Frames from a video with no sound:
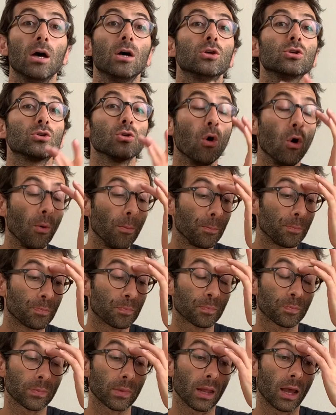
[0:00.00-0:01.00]
So
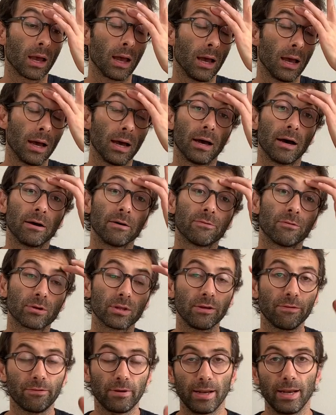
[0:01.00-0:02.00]
uh, for
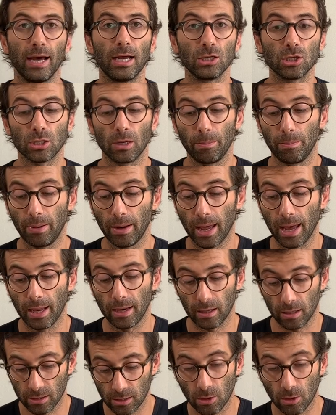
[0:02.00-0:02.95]
the financial plan,